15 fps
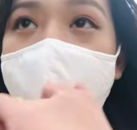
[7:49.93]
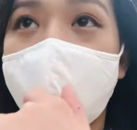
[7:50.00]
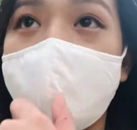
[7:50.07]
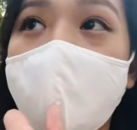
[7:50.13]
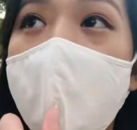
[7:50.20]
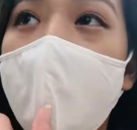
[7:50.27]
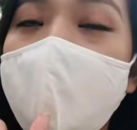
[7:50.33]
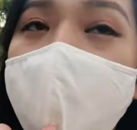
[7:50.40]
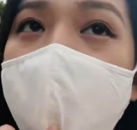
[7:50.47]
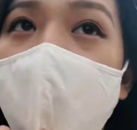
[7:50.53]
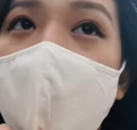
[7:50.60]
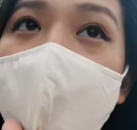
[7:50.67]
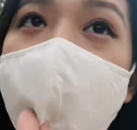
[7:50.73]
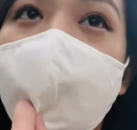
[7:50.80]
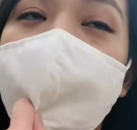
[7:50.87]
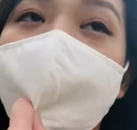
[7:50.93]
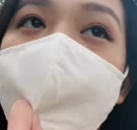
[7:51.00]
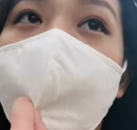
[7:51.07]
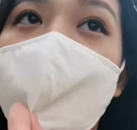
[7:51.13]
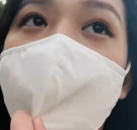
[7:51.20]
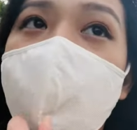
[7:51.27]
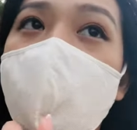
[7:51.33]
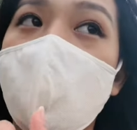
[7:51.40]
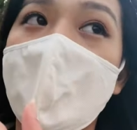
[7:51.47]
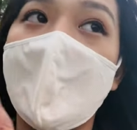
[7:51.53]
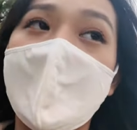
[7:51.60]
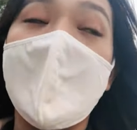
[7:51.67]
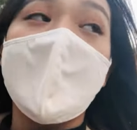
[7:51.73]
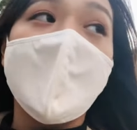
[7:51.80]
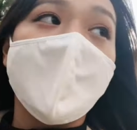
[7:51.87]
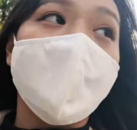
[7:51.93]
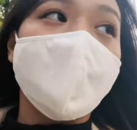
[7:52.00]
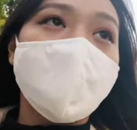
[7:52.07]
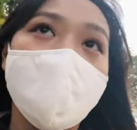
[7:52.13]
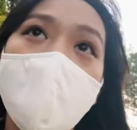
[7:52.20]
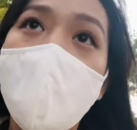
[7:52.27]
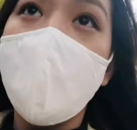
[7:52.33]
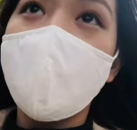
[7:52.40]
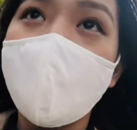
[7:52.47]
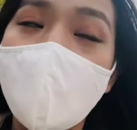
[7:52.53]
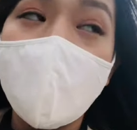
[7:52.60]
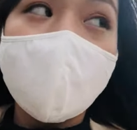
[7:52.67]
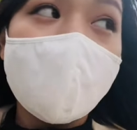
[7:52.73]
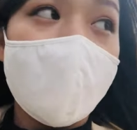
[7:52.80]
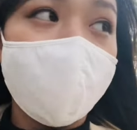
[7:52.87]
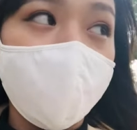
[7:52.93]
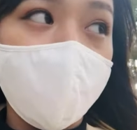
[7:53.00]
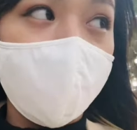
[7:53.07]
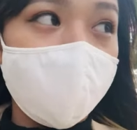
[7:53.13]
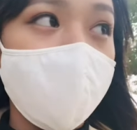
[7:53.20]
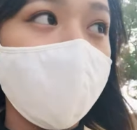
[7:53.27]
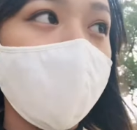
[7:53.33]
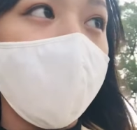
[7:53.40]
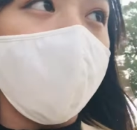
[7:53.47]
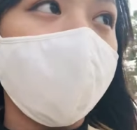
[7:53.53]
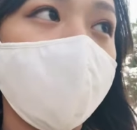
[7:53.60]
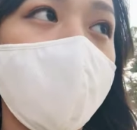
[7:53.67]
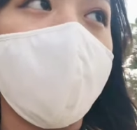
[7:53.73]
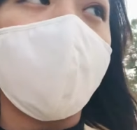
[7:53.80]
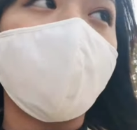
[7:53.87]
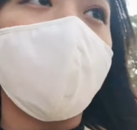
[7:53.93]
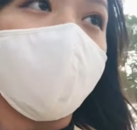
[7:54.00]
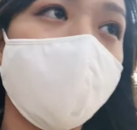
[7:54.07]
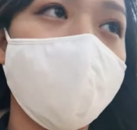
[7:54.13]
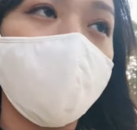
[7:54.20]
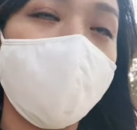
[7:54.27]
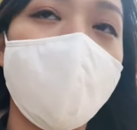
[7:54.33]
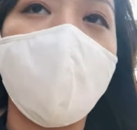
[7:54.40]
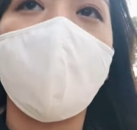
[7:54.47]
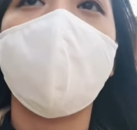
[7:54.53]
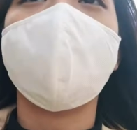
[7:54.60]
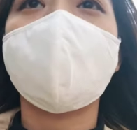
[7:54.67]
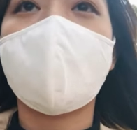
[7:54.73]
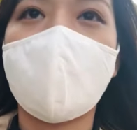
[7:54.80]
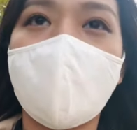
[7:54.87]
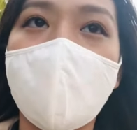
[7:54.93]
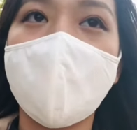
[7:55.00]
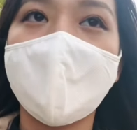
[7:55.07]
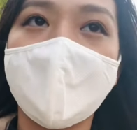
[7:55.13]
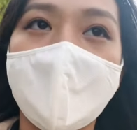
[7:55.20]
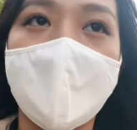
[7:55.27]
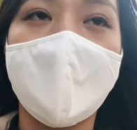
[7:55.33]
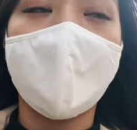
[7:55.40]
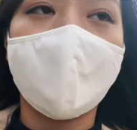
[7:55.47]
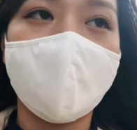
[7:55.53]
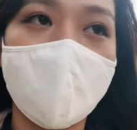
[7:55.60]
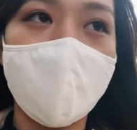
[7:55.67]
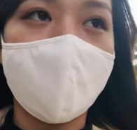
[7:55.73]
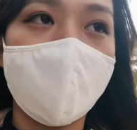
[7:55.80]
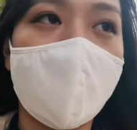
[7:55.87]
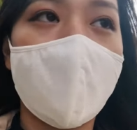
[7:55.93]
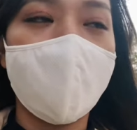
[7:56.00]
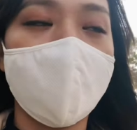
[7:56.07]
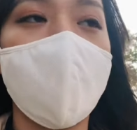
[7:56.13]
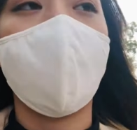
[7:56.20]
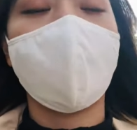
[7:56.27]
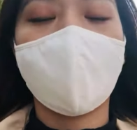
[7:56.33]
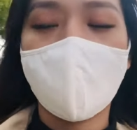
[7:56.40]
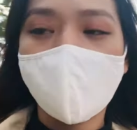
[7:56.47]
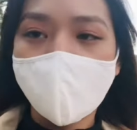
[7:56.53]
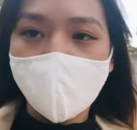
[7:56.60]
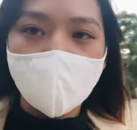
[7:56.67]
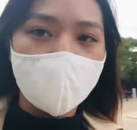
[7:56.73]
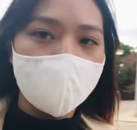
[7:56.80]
grew up here in this area, sobrang dami ng changes dito sa park na to. I